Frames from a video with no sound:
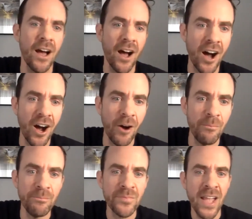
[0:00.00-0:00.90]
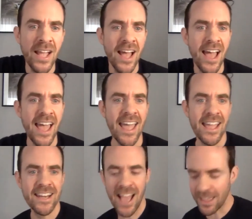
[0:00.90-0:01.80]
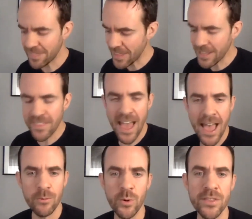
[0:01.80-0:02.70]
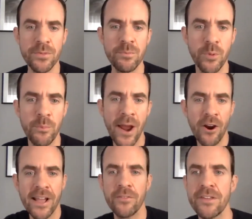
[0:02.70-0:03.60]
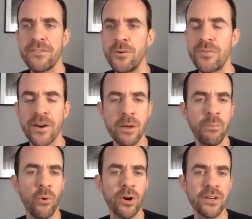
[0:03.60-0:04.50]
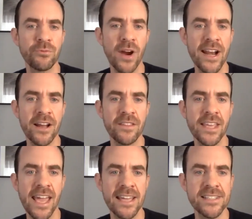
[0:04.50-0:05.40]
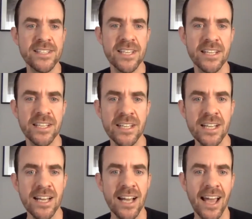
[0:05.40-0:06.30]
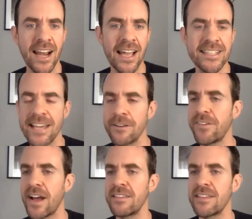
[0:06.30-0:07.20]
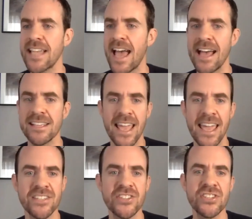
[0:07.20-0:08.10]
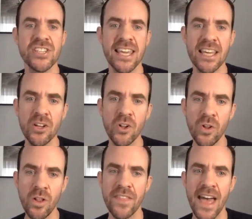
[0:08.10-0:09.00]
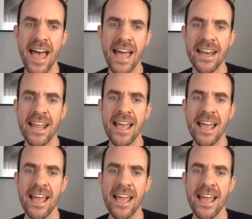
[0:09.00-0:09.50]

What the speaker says: And I think that with preparing healthy food, very important right out of the gates to kind of identify this as a skill that